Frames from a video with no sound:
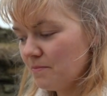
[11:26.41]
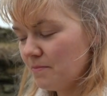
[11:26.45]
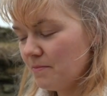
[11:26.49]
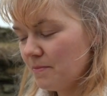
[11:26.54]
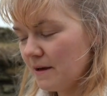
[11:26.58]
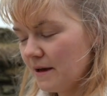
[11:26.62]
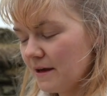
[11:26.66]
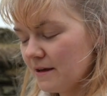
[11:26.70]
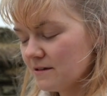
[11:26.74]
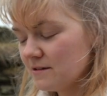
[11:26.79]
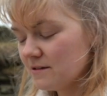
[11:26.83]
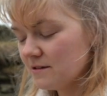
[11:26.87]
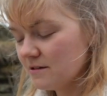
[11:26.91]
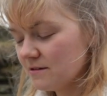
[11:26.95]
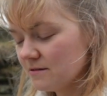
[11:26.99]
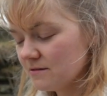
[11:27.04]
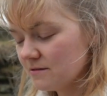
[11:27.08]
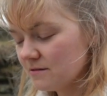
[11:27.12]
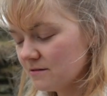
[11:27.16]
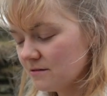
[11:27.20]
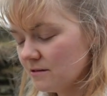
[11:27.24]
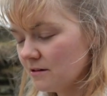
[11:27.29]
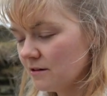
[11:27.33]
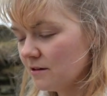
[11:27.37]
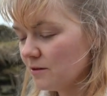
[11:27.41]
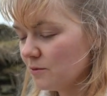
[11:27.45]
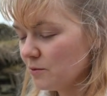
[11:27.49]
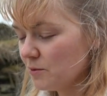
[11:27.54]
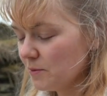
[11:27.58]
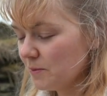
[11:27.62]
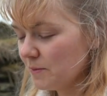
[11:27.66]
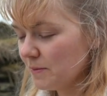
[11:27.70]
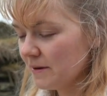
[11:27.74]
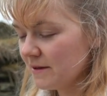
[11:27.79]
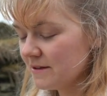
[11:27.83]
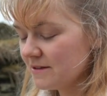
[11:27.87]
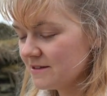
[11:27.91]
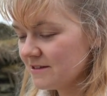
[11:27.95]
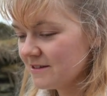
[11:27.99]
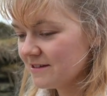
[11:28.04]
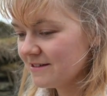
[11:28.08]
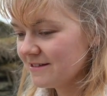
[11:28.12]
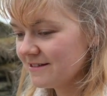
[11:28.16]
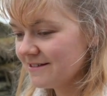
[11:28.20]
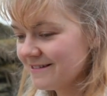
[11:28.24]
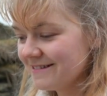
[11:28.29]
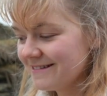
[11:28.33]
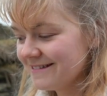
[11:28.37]
Bread. Oh I want
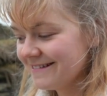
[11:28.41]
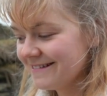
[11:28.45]
bread.